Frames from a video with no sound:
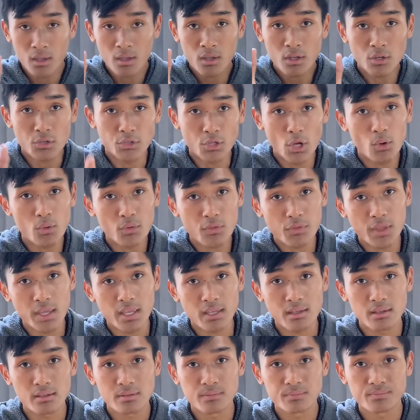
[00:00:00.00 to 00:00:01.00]
don't think,
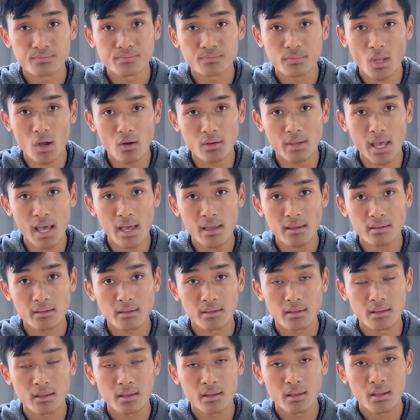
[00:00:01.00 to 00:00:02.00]
okay?
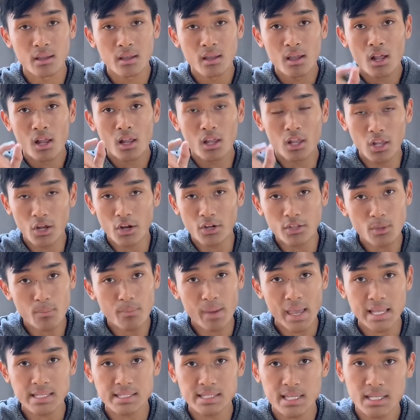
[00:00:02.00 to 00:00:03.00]
Learn the
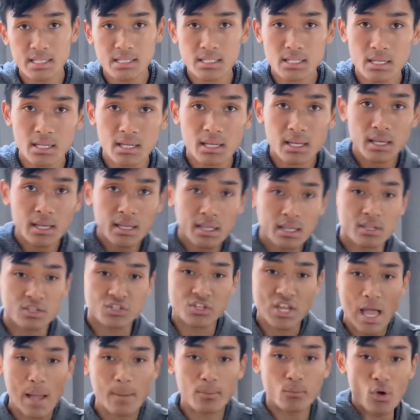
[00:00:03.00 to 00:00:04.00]
basics,
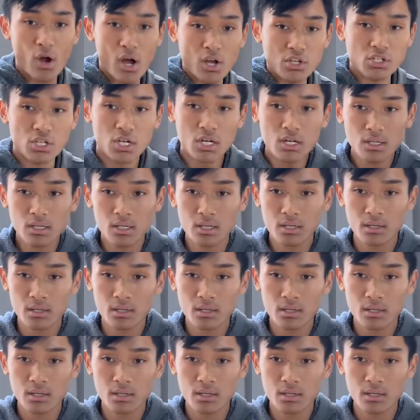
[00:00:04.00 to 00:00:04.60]
jab, cross, hook,